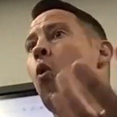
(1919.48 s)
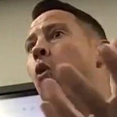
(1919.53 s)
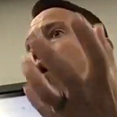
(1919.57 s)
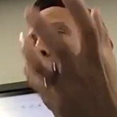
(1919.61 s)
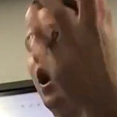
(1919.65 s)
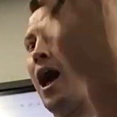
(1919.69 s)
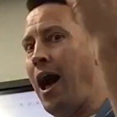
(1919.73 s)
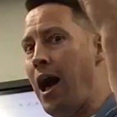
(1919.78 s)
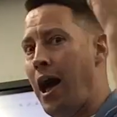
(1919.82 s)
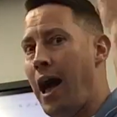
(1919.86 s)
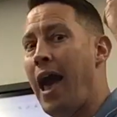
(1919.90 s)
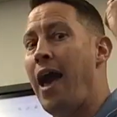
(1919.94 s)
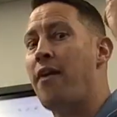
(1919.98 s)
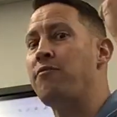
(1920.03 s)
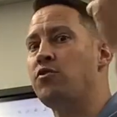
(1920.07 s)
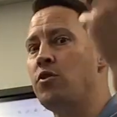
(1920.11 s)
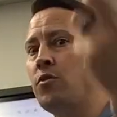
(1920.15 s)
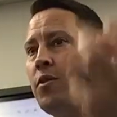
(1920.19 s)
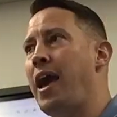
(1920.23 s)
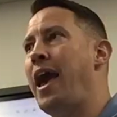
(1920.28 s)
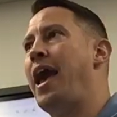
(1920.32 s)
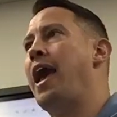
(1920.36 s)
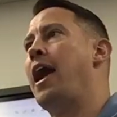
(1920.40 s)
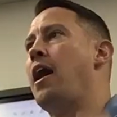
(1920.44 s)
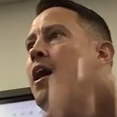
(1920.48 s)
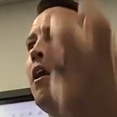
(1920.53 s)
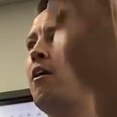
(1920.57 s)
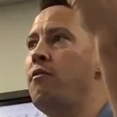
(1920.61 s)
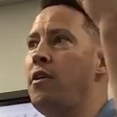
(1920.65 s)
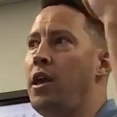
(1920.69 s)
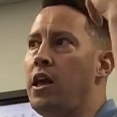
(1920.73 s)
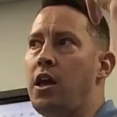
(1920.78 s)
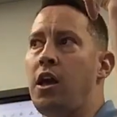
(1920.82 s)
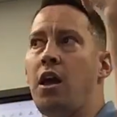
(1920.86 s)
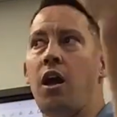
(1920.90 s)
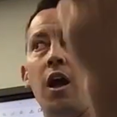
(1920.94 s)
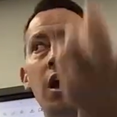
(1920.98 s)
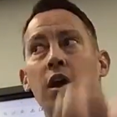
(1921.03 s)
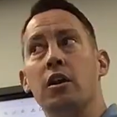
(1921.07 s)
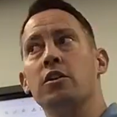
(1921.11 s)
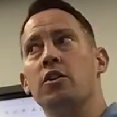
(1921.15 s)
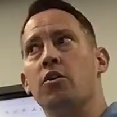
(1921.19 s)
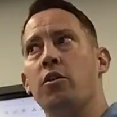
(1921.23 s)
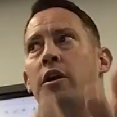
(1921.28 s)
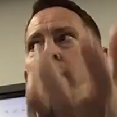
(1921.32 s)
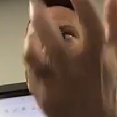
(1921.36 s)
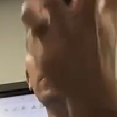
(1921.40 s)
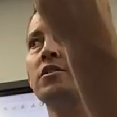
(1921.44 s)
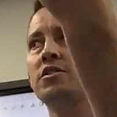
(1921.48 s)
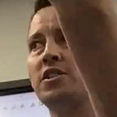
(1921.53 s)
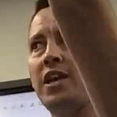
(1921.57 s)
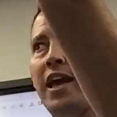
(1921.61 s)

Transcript: won't. I have to have a concrete,